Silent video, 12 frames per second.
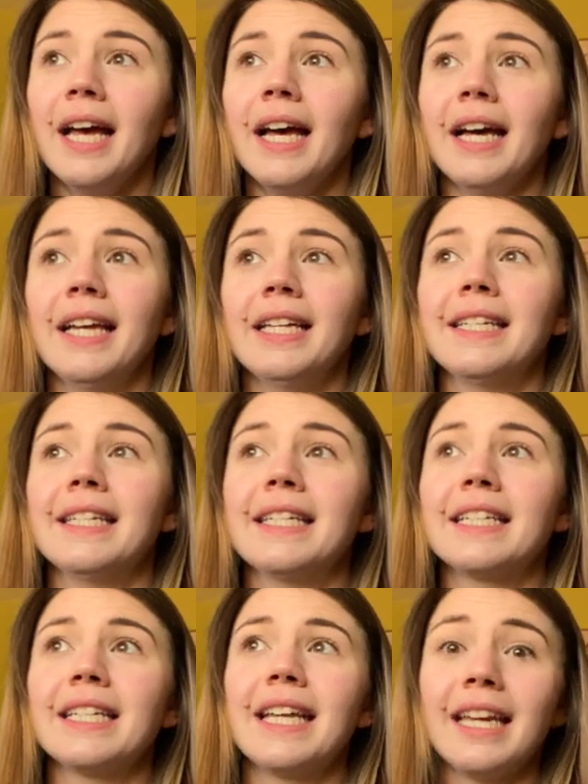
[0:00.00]

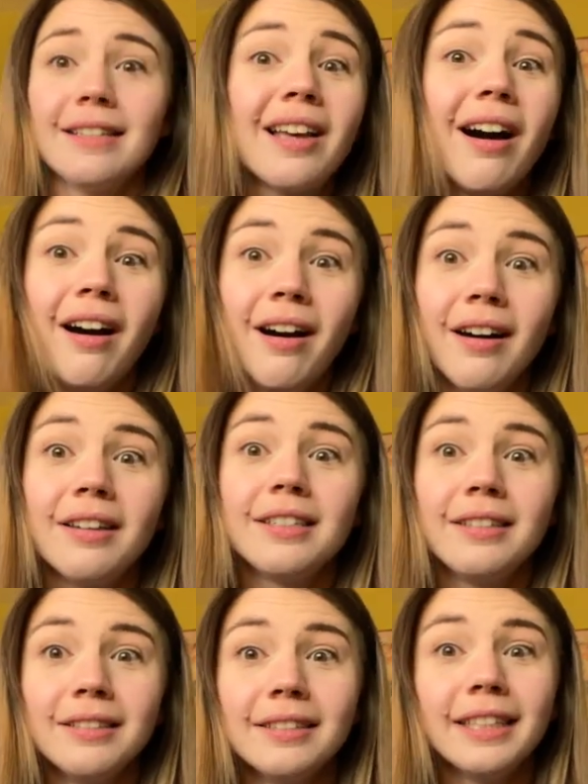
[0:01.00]
and it's hard
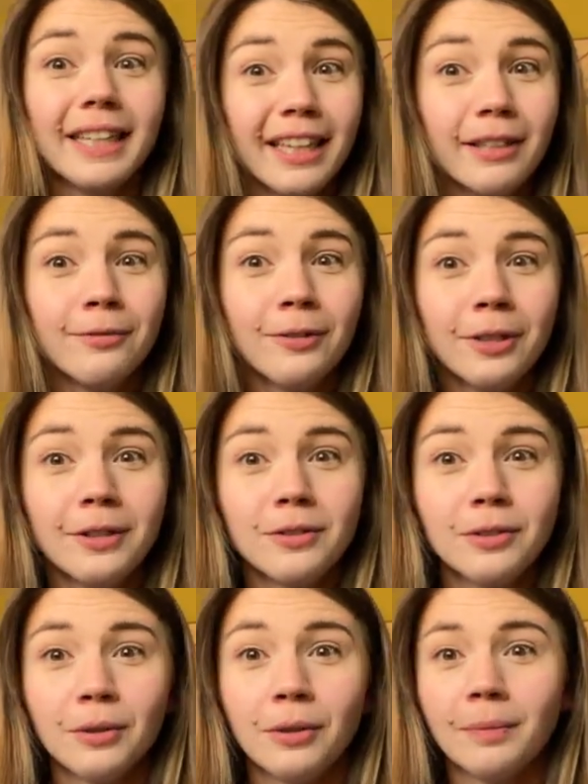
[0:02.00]
to get your foot in the
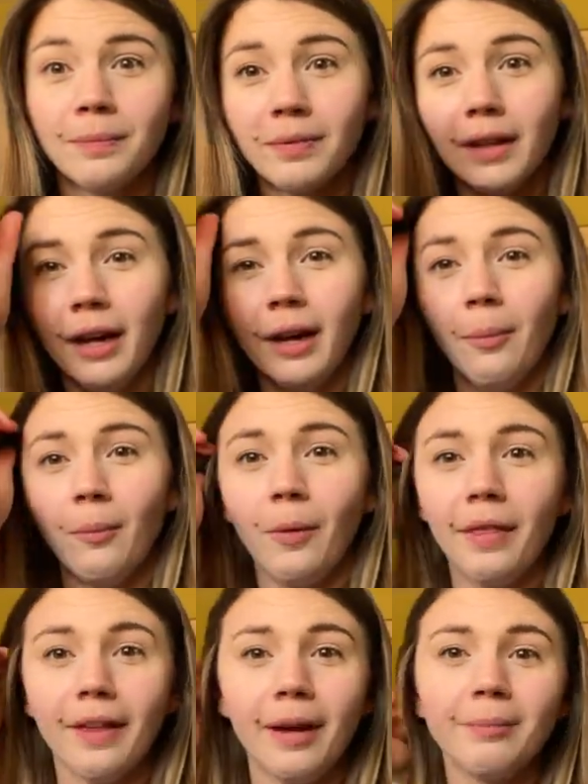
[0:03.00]
door
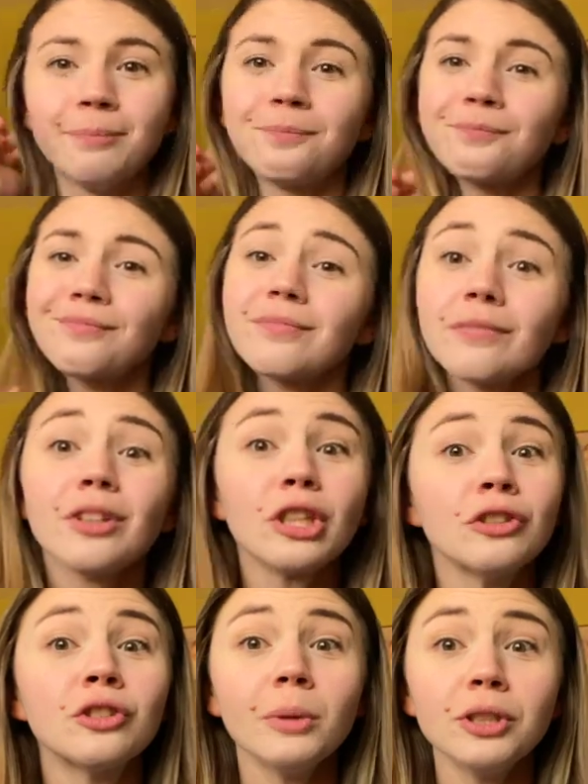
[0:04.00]
with it.
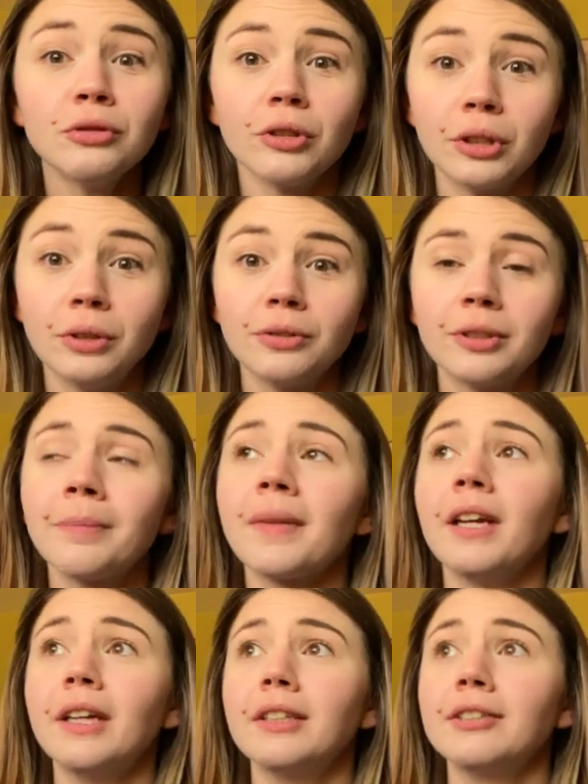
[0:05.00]
So I struggled.
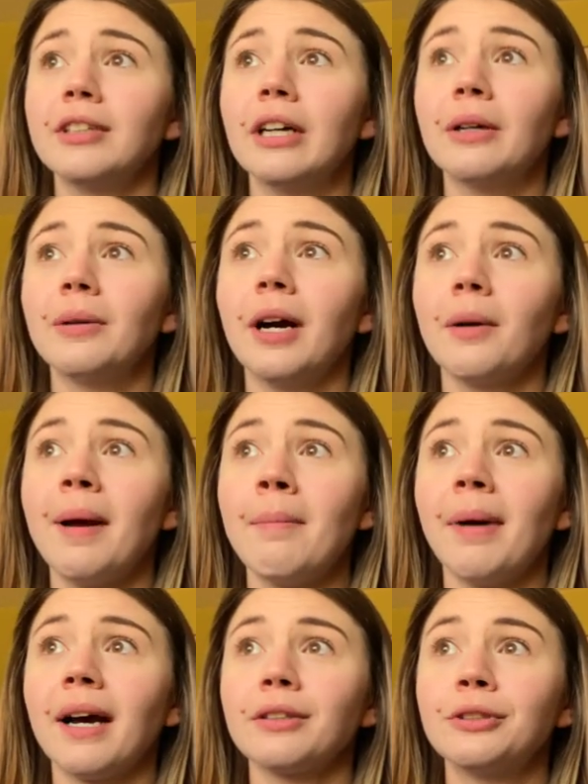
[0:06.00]
So I went
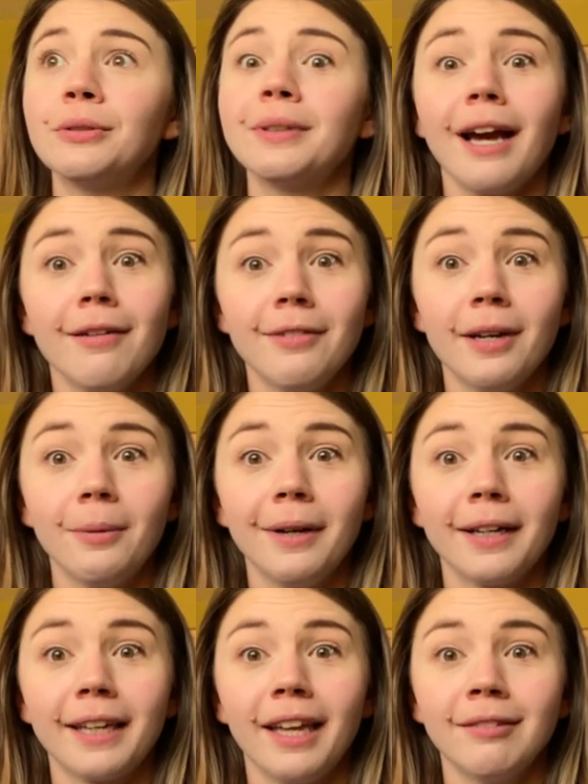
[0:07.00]
back to cafe
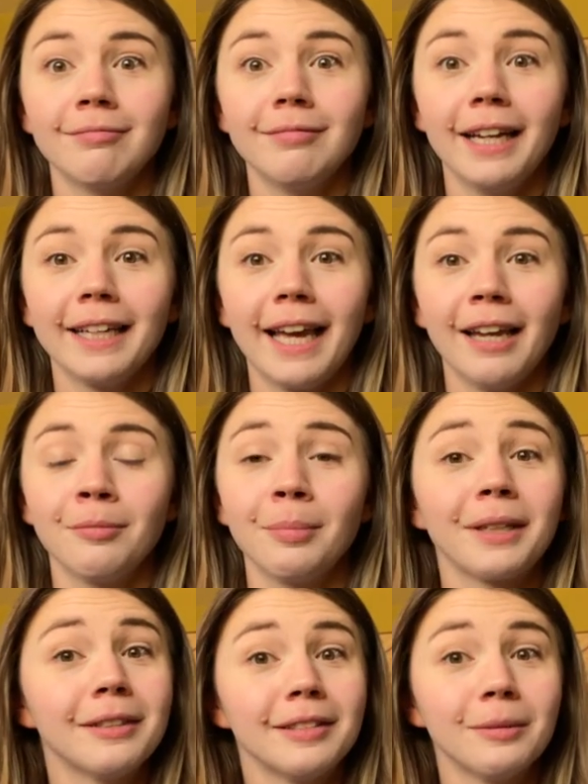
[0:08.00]
working again,
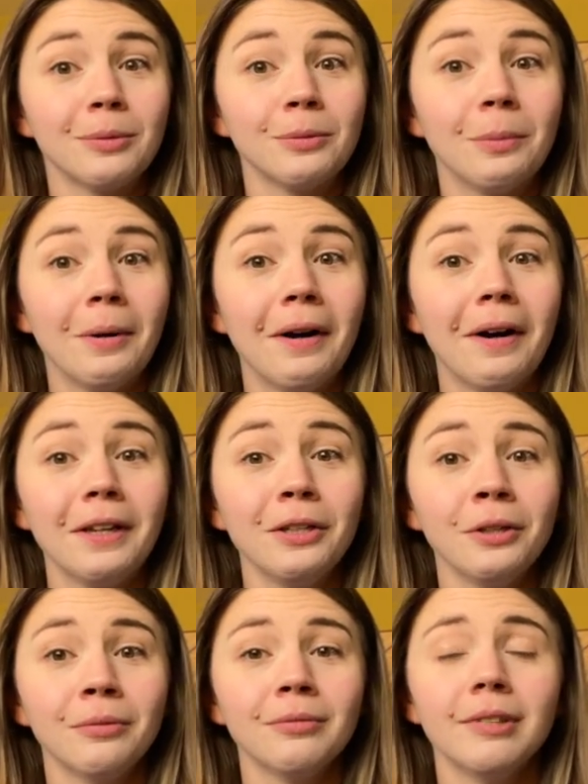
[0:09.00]
because it was what I
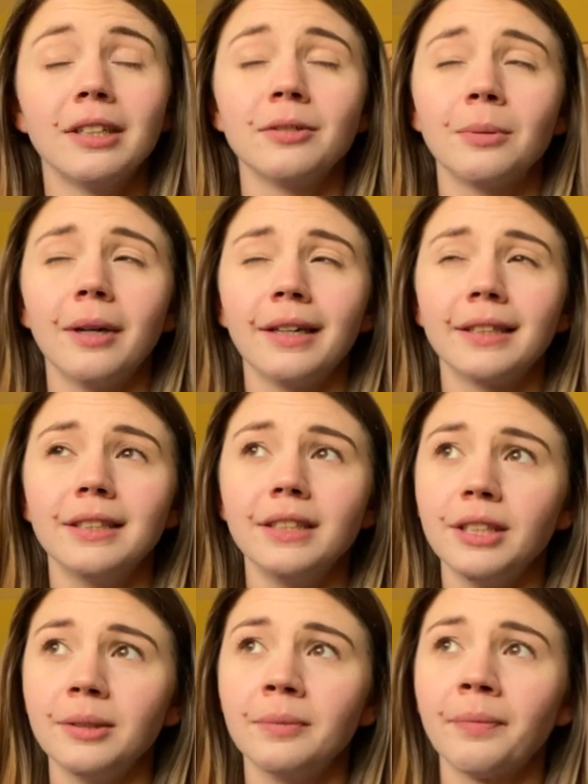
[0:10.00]
knew and it's what I could
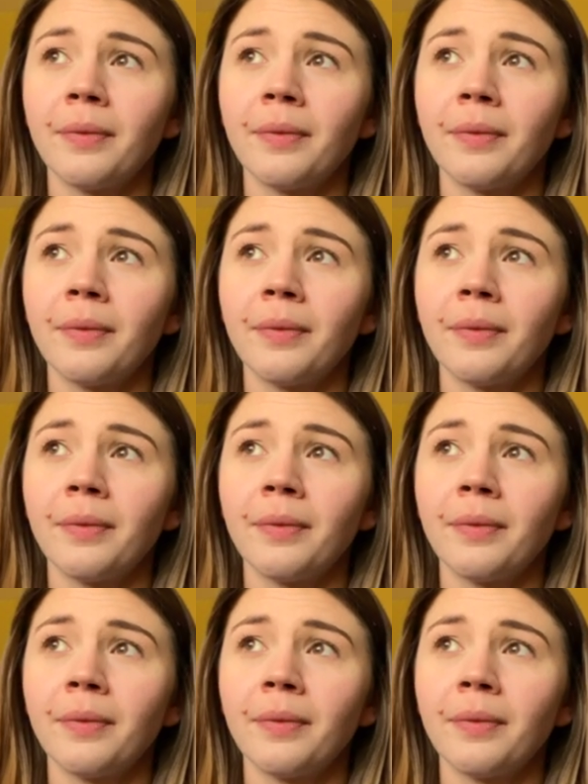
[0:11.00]
do.